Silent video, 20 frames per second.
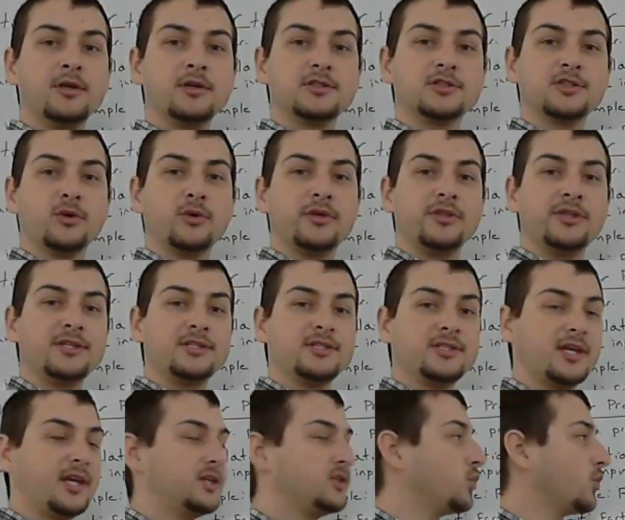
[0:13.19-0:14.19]
So in this
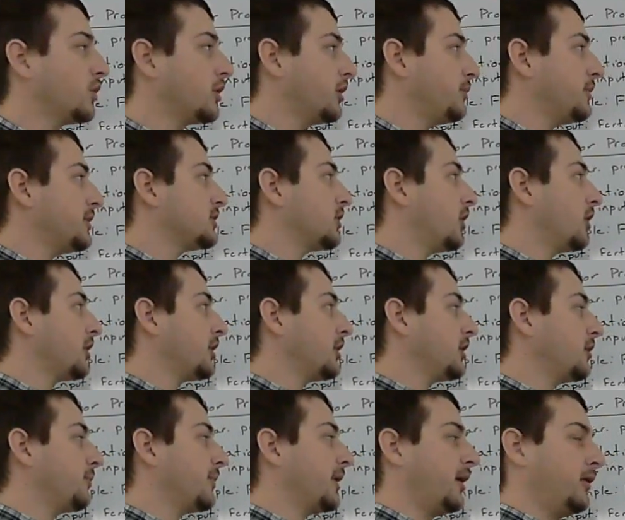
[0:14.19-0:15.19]
case, we're going to be
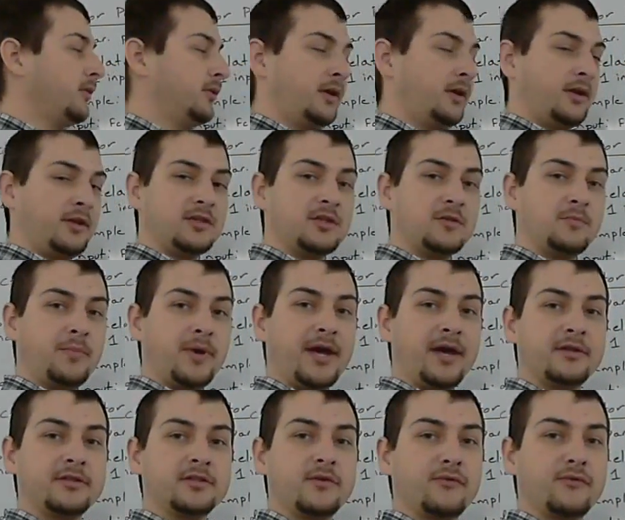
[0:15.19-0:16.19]
talking about the
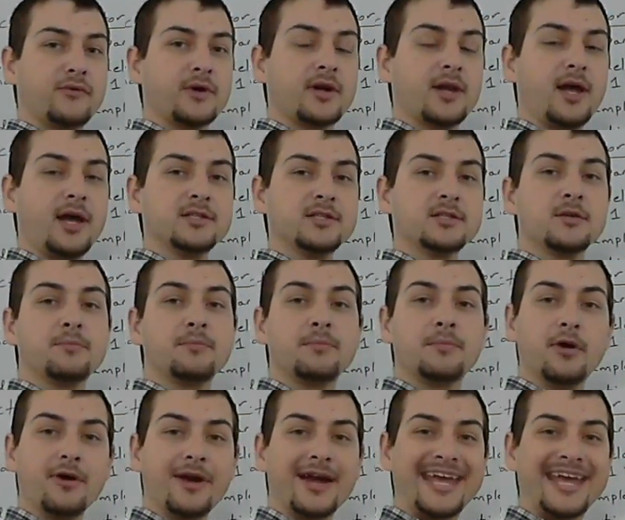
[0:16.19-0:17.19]
pounds of fertilizer
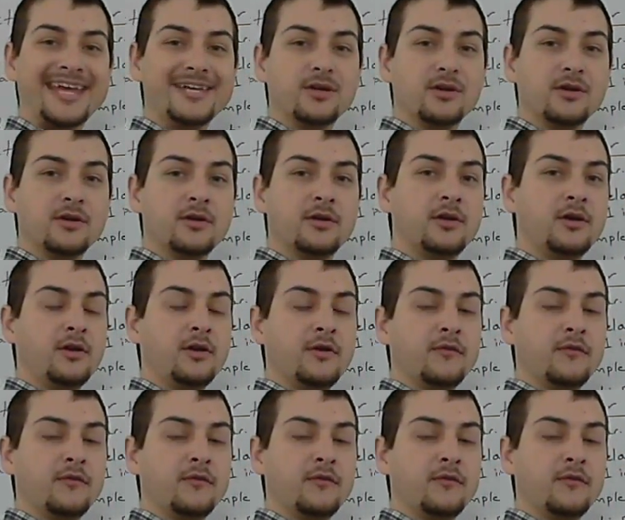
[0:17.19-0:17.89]
per acre